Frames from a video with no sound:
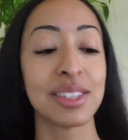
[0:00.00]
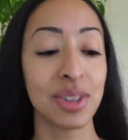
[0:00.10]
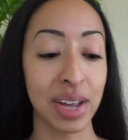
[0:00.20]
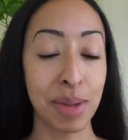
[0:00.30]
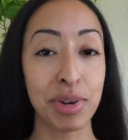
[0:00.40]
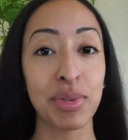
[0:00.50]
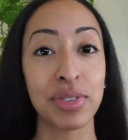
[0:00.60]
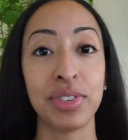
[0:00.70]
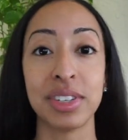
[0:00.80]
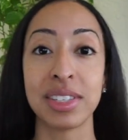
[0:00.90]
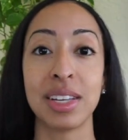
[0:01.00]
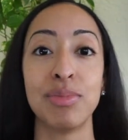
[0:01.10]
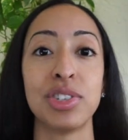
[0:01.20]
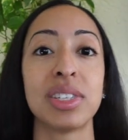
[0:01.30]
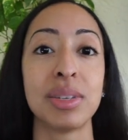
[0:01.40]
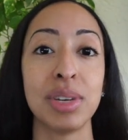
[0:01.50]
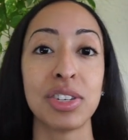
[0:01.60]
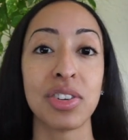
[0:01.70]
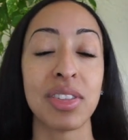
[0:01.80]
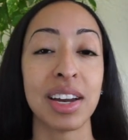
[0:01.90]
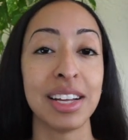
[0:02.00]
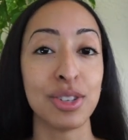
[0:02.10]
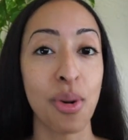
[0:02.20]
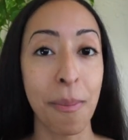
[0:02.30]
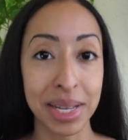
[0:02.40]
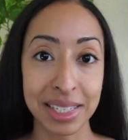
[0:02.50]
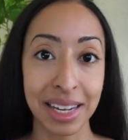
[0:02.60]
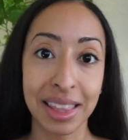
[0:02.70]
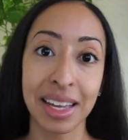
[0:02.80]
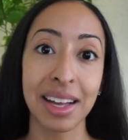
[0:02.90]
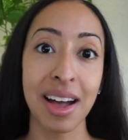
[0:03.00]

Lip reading: so I am going to refer to them just to make sure that I don't miss anything.